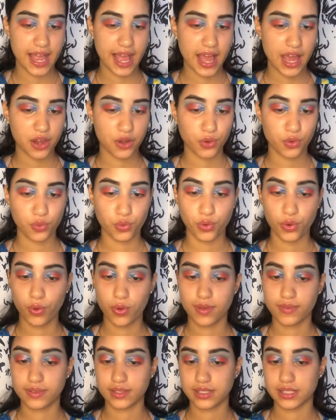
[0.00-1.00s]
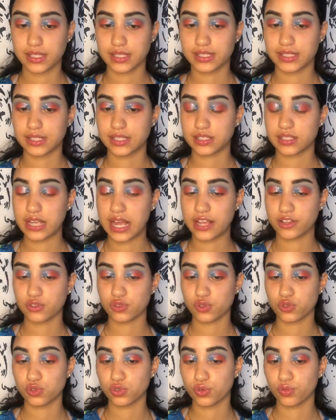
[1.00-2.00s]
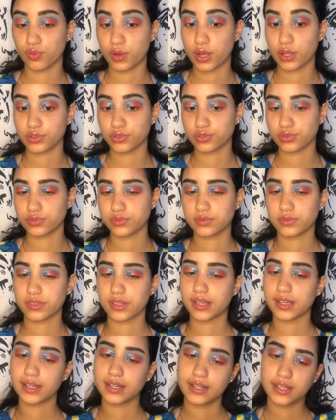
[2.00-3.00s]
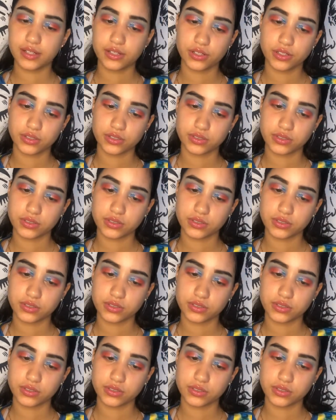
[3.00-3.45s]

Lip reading: I don't know if it's because I chose the wrong glitter